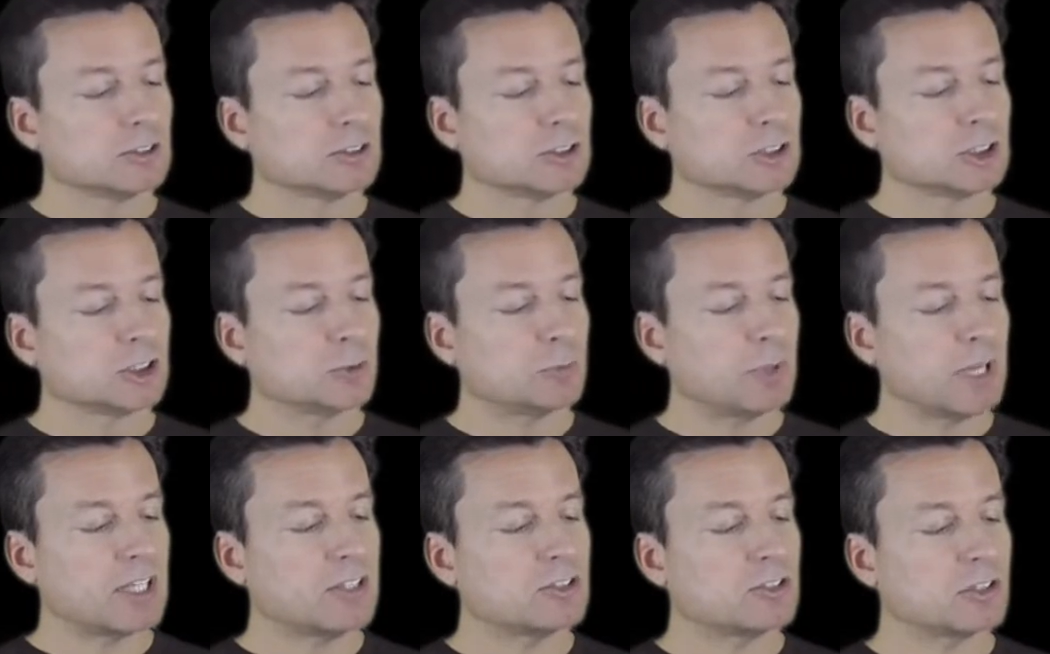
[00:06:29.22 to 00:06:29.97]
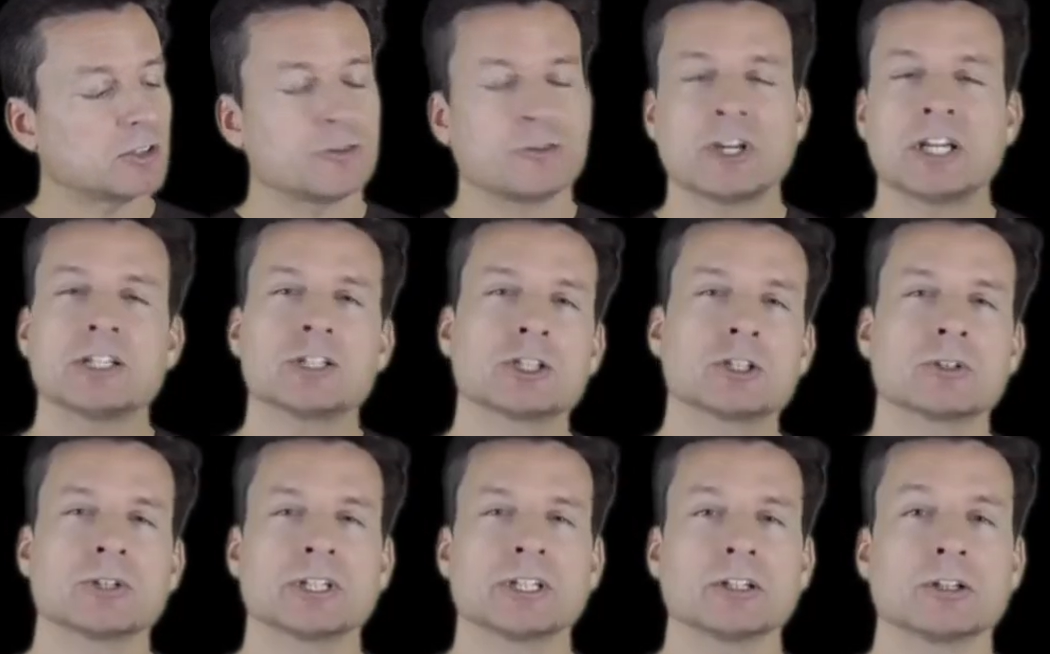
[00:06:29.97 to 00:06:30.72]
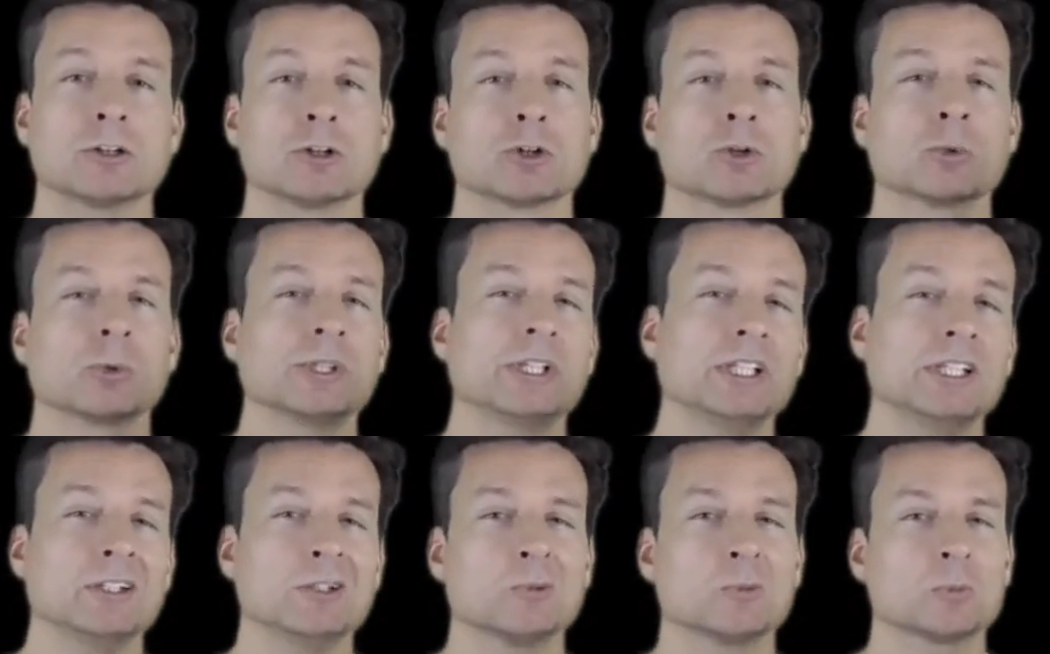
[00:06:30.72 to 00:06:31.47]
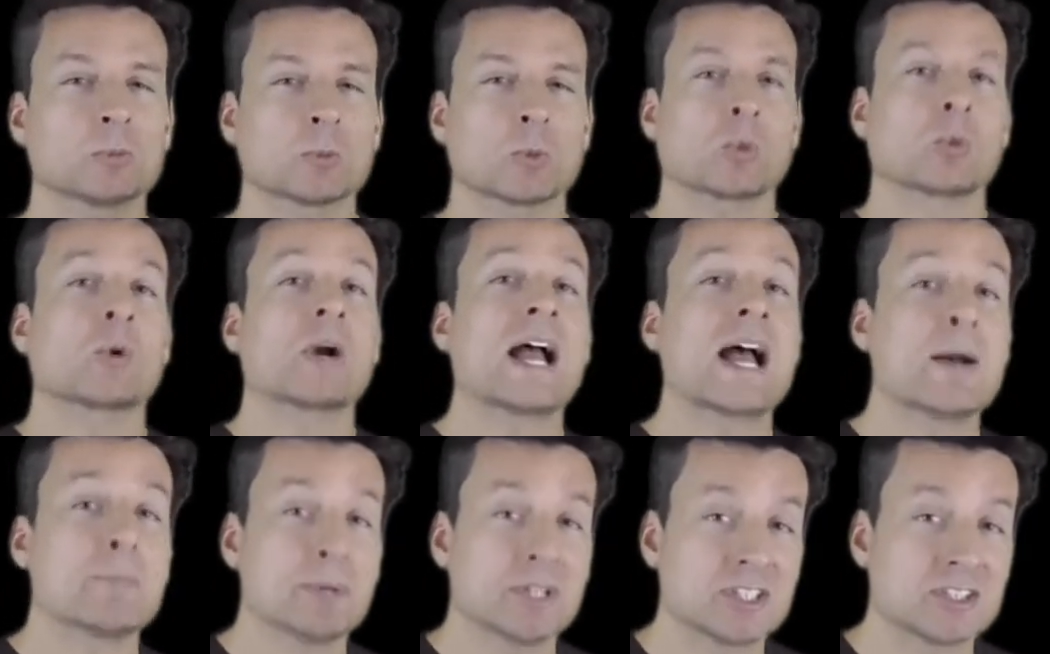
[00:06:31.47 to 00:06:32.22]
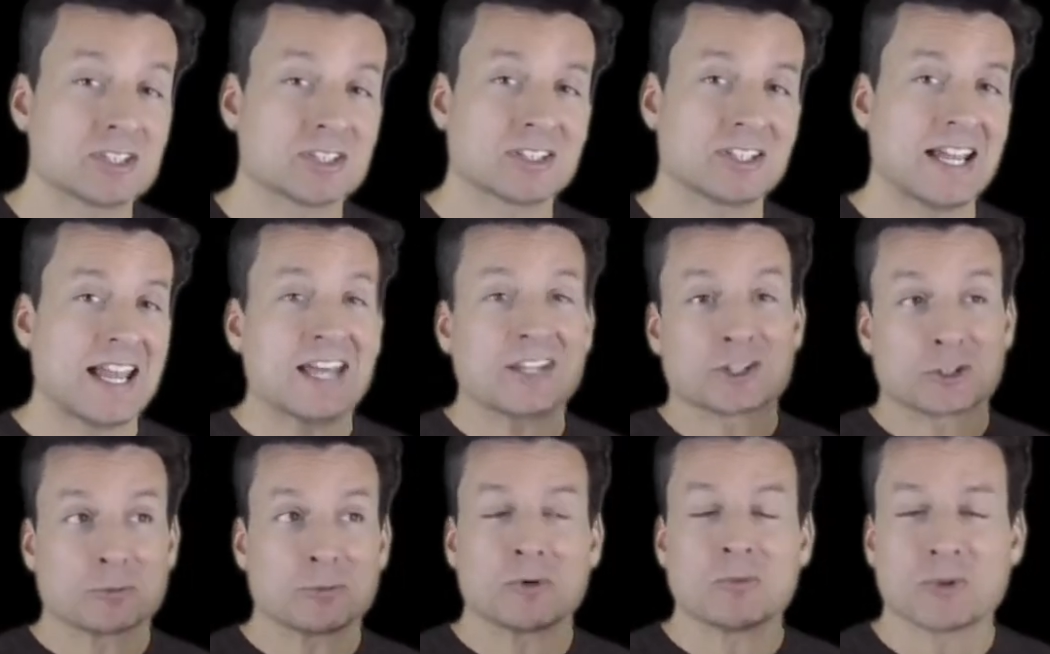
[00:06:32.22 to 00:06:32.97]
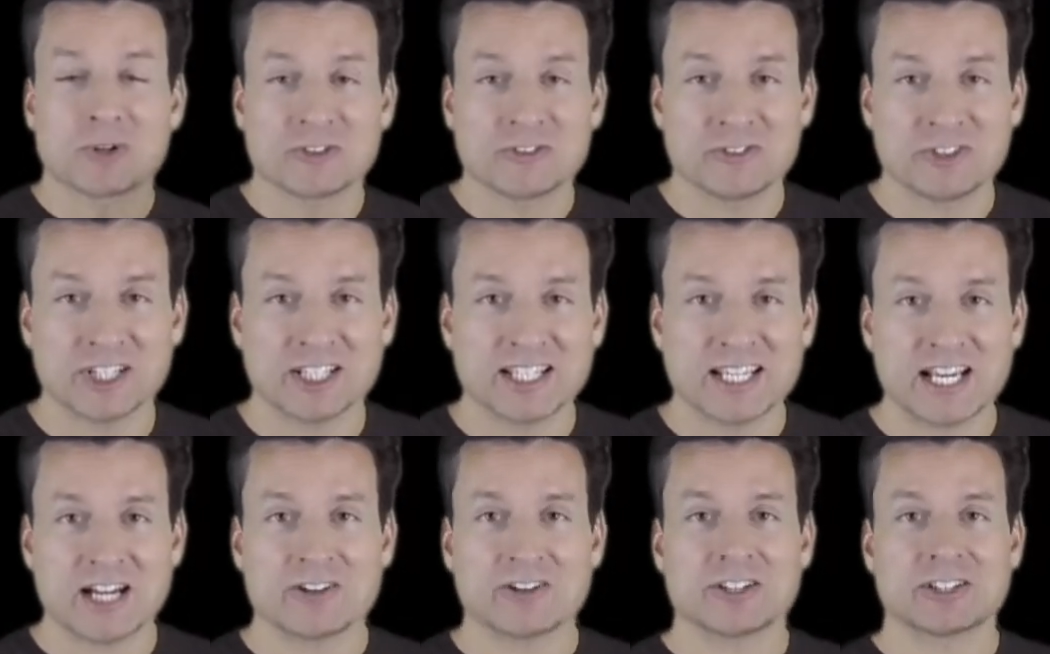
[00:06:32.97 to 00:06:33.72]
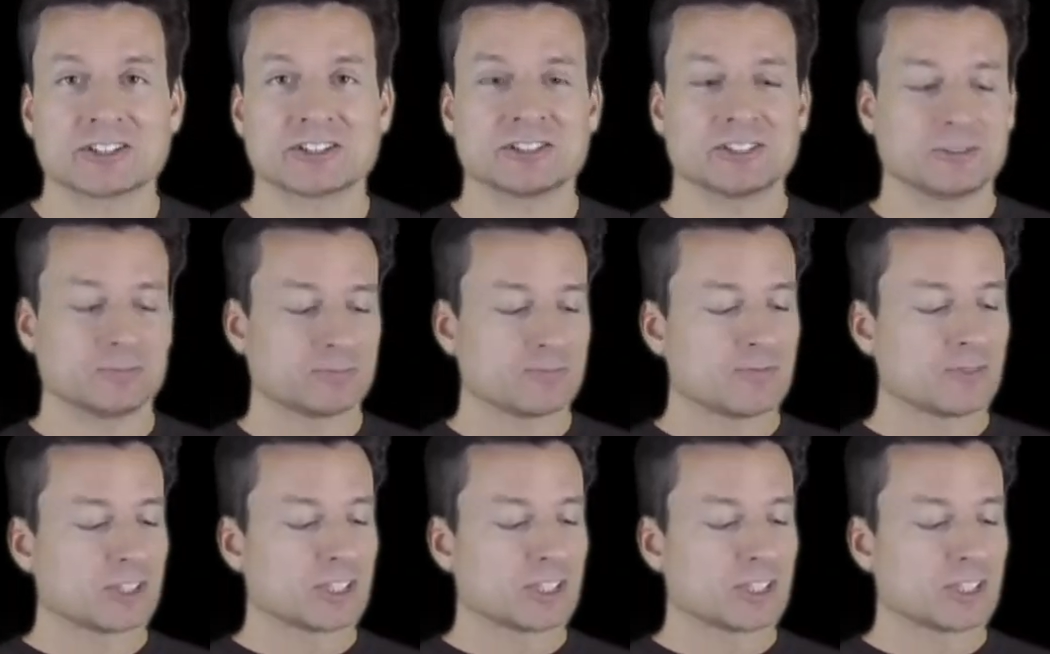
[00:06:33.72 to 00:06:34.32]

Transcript: space adventuring green rabbit anthropomorphic character